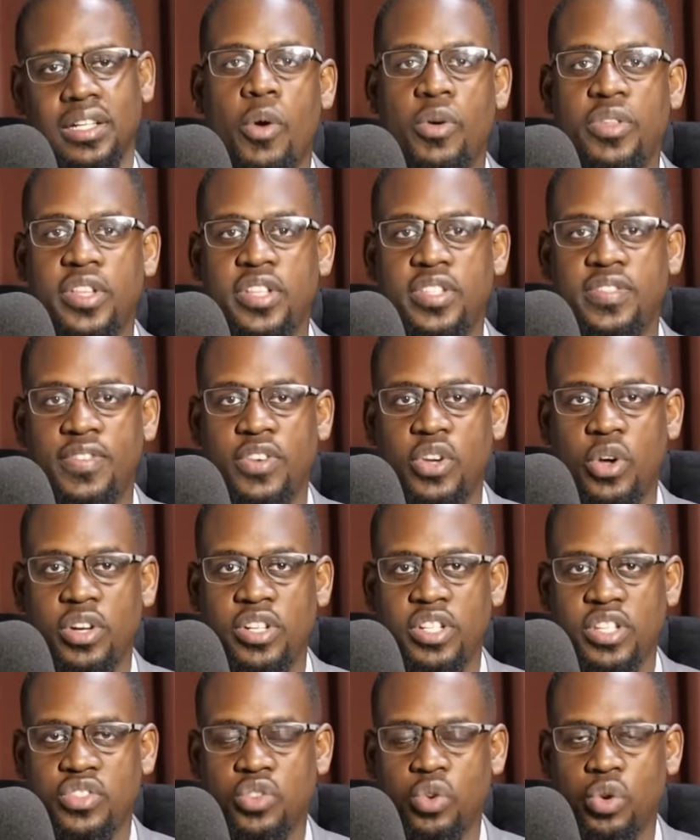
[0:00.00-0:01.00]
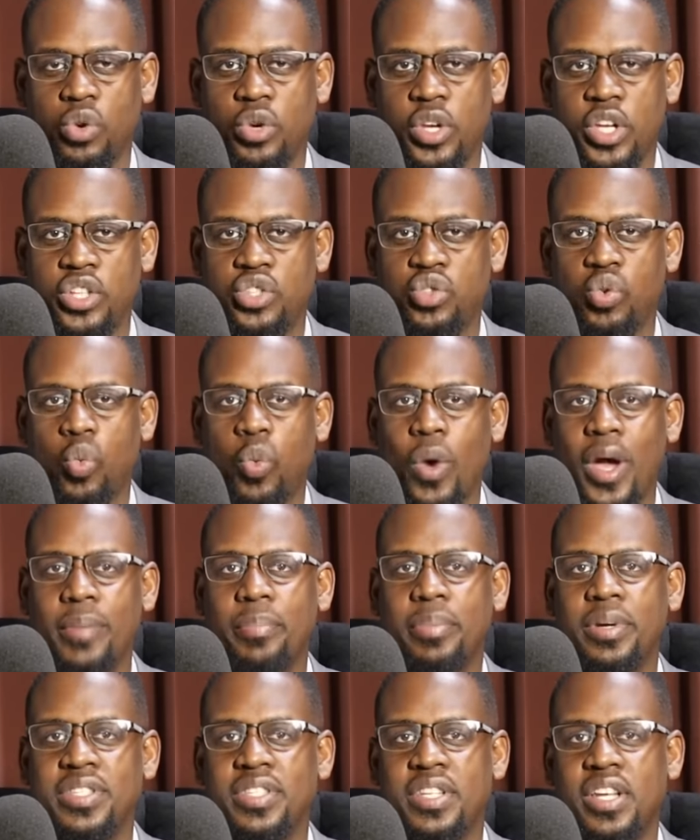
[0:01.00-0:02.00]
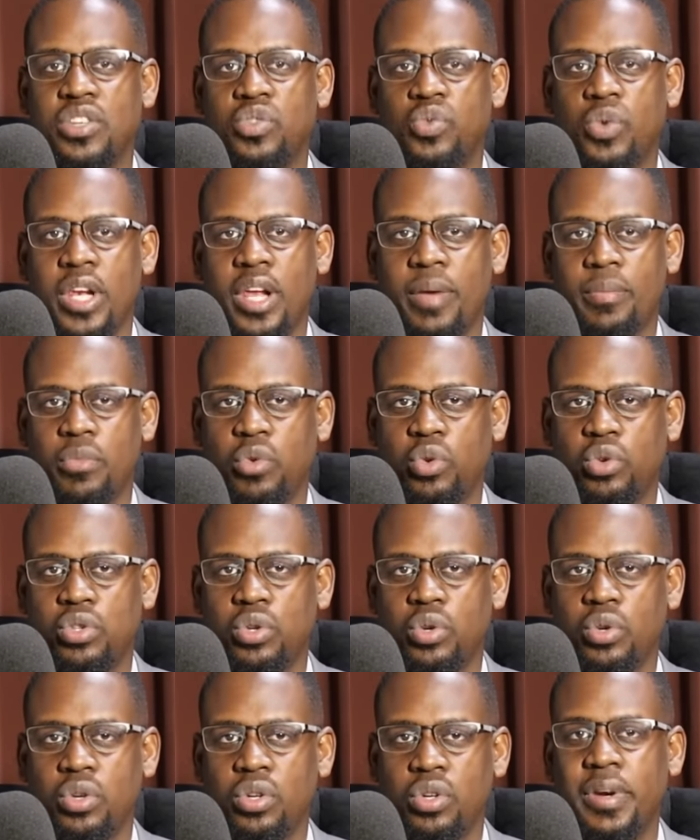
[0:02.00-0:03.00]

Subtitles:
Now in this video, I want us to look into why President William Ruto